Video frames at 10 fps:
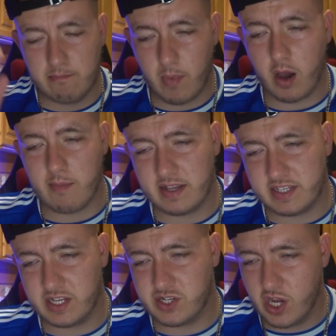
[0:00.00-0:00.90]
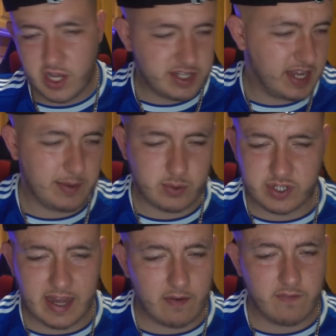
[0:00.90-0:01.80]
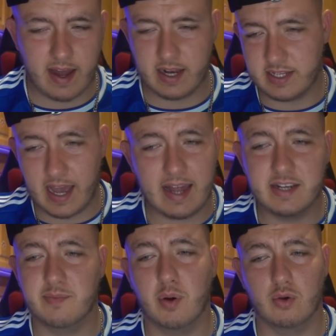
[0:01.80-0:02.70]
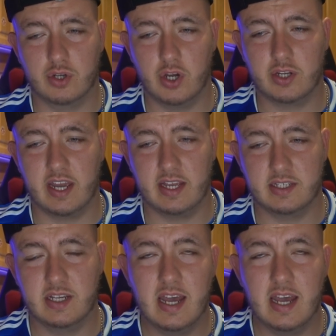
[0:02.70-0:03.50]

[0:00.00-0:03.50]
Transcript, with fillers: my message to Ipswich Town fans and to Paul Cook is